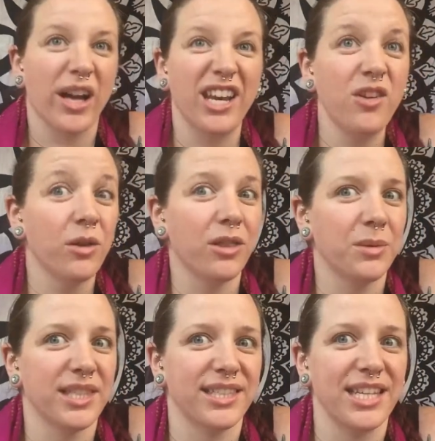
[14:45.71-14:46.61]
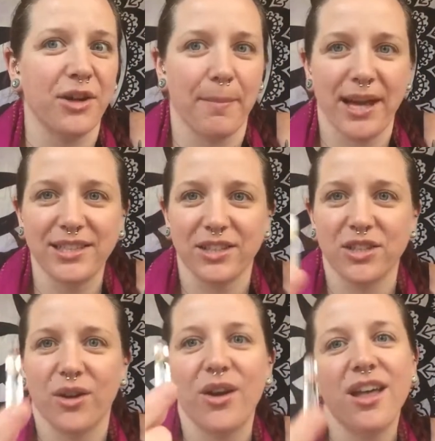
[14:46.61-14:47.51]
I didn't know that there was a secret message,
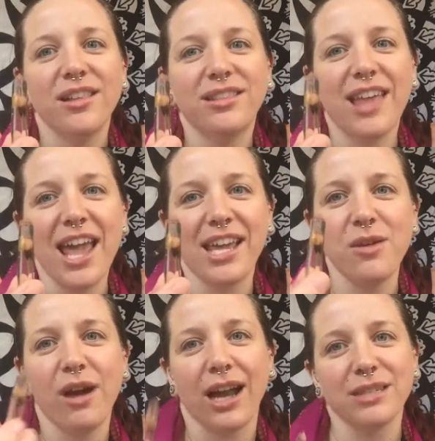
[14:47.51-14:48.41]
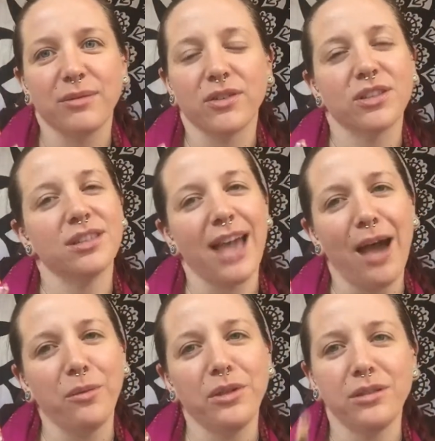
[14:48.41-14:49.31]
so thank you, Goddess Provisions.
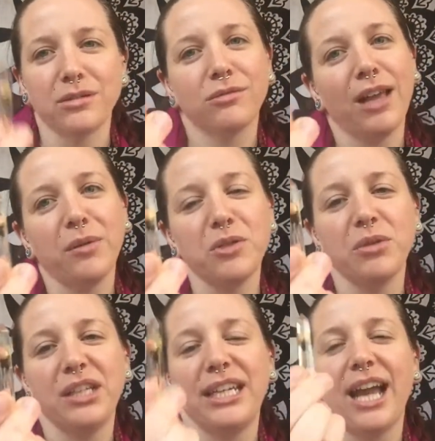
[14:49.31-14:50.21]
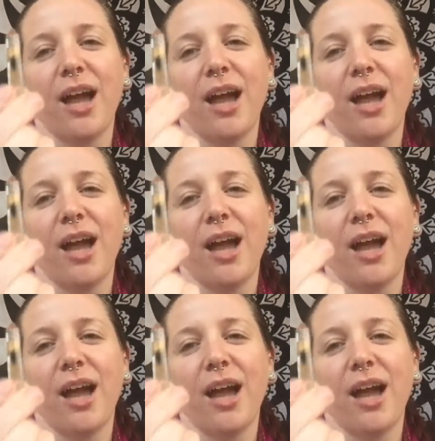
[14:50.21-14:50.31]
That was really neat.